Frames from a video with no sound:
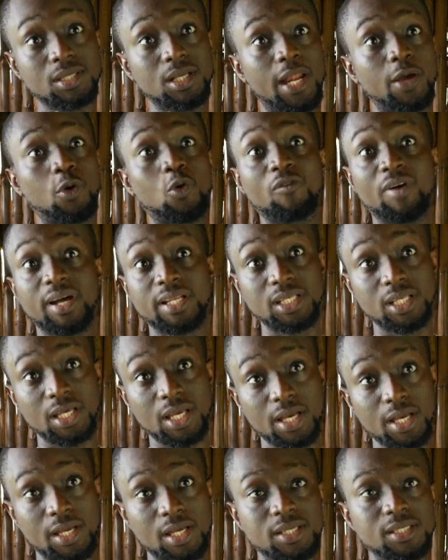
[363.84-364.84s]
like over the
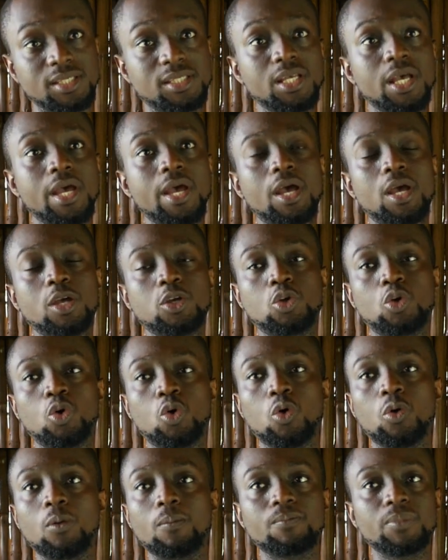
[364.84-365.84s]
years. You
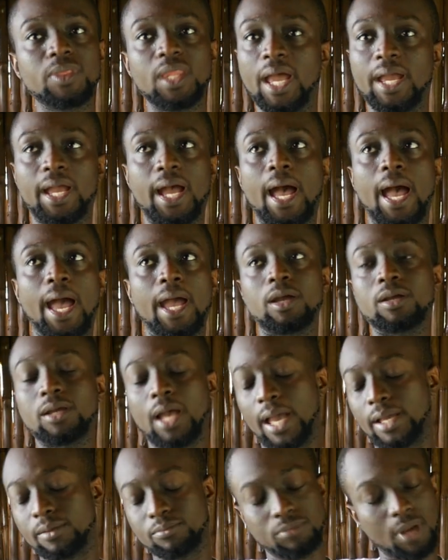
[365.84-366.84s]
know, like
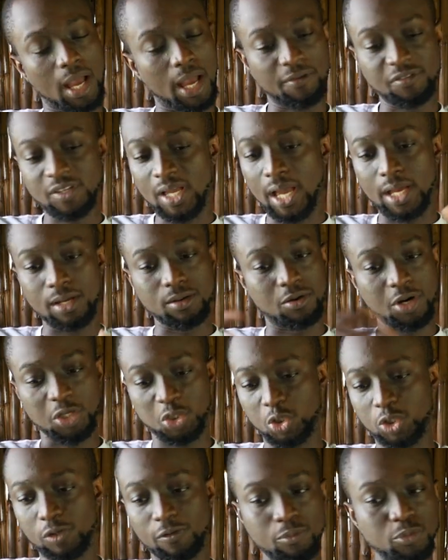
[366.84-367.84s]
after I
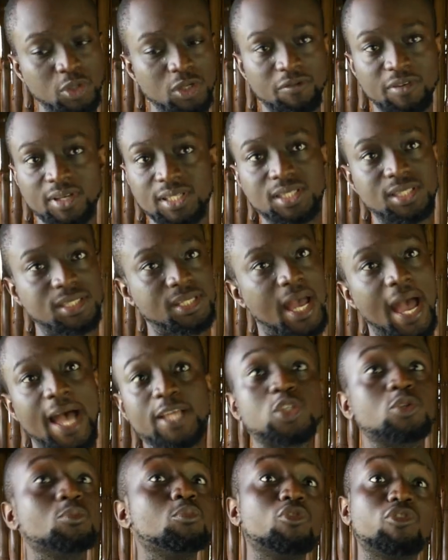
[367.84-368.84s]
graduated from university, I had
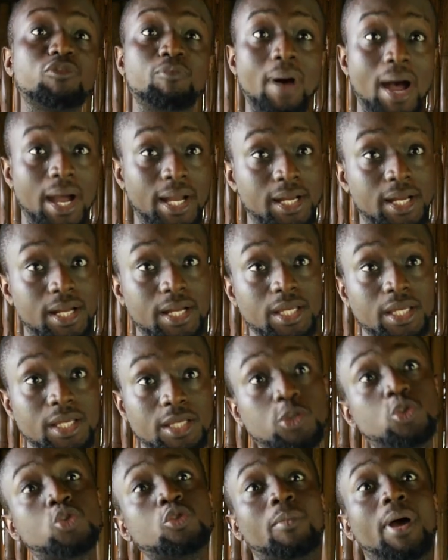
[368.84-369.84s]
to move back
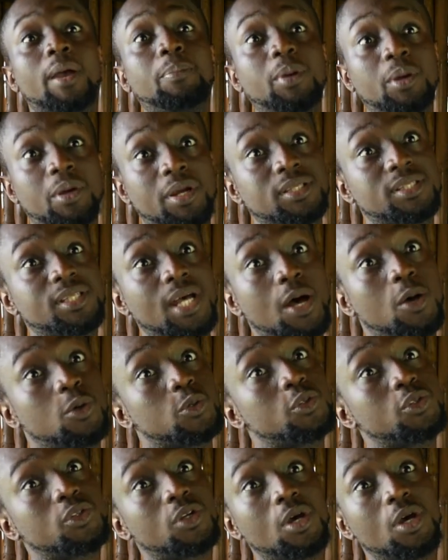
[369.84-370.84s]
into my parents' house
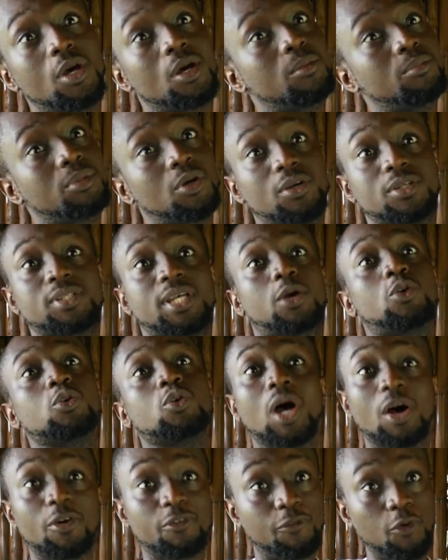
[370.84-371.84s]
because I couldn't
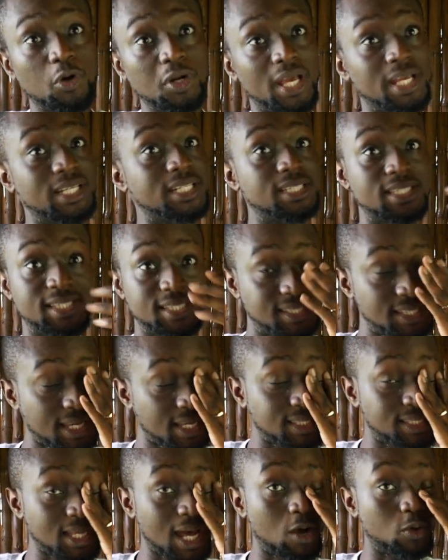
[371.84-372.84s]
afford any
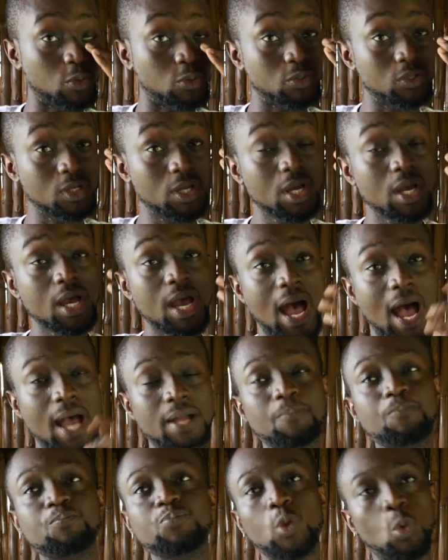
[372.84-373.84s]
decent house.
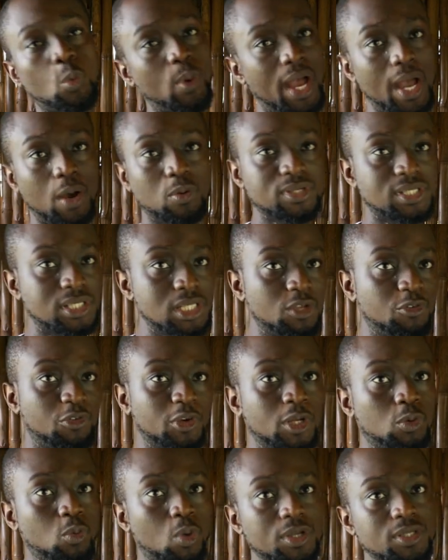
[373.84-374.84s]
And where I was
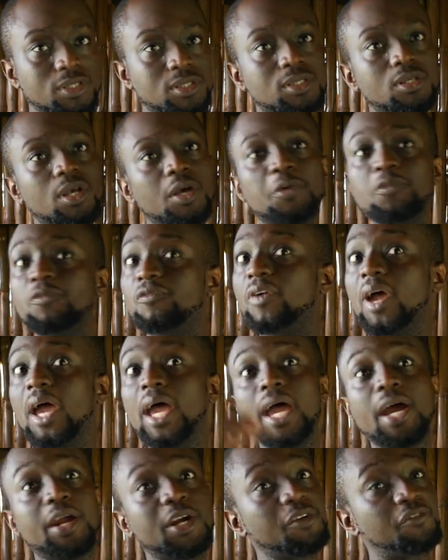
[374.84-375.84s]
living was
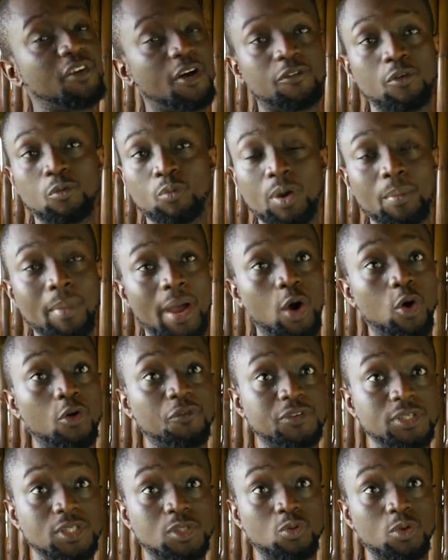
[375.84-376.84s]
very far from where my
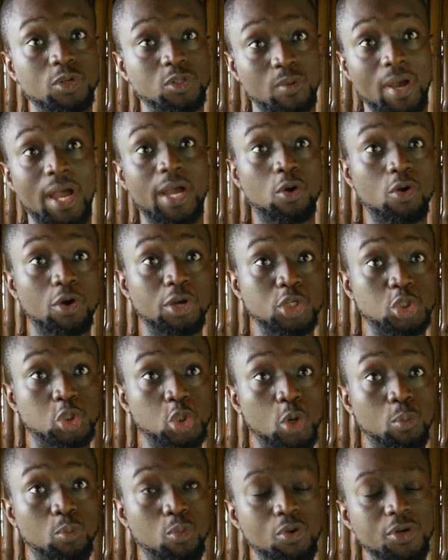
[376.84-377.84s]
office was, where I got a
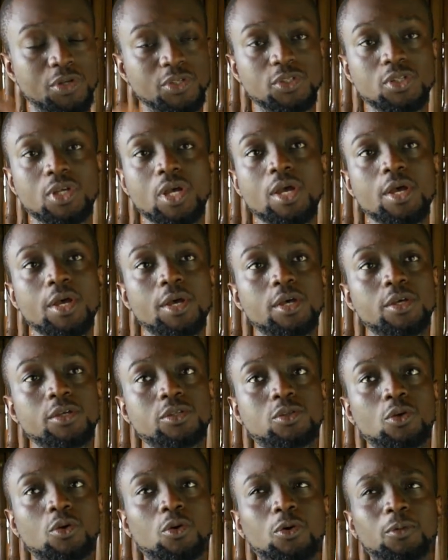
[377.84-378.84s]
job was.
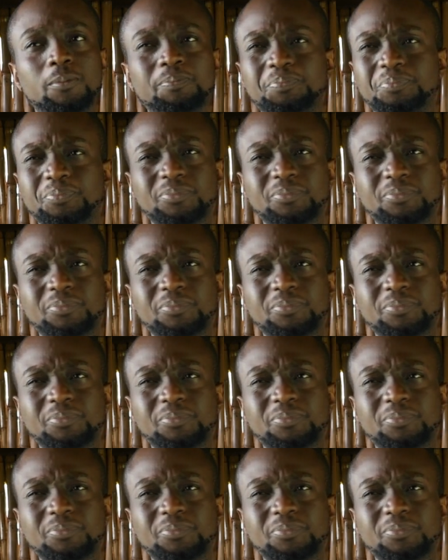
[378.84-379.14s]
So